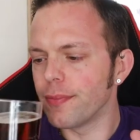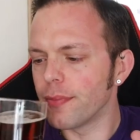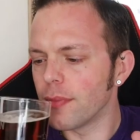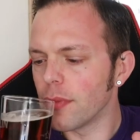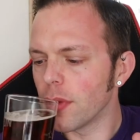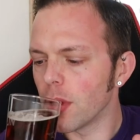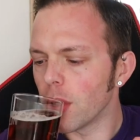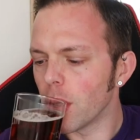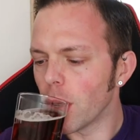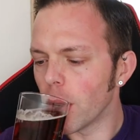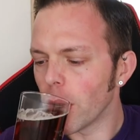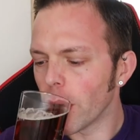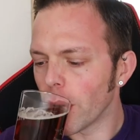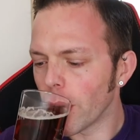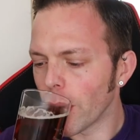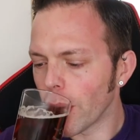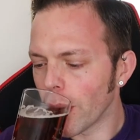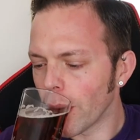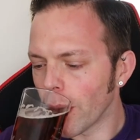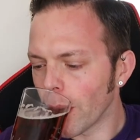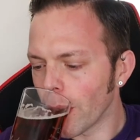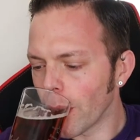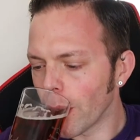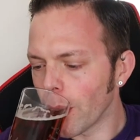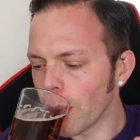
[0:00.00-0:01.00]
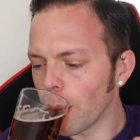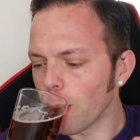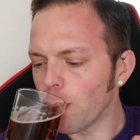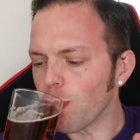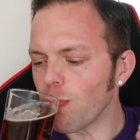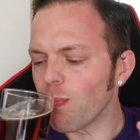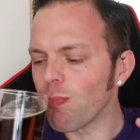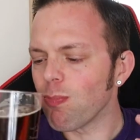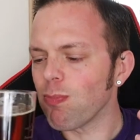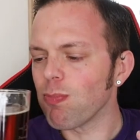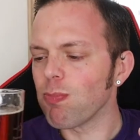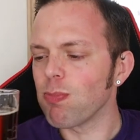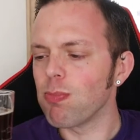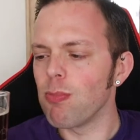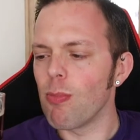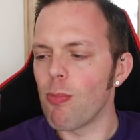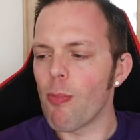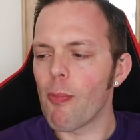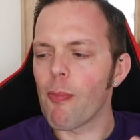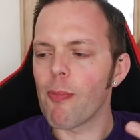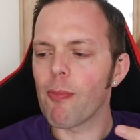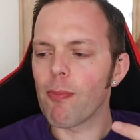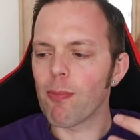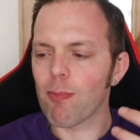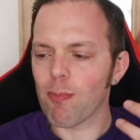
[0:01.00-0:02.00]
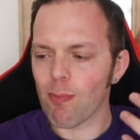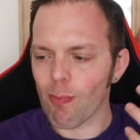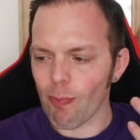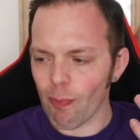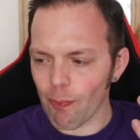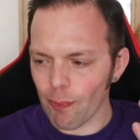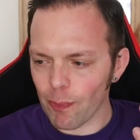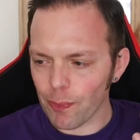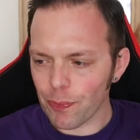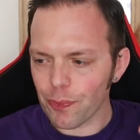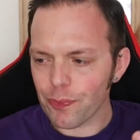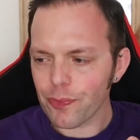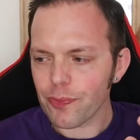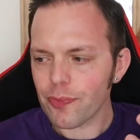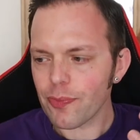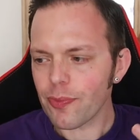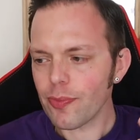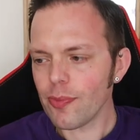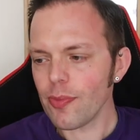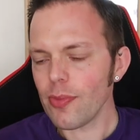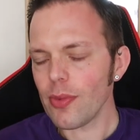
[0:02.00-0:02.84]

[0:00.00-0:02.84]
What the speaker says: Nothing is said.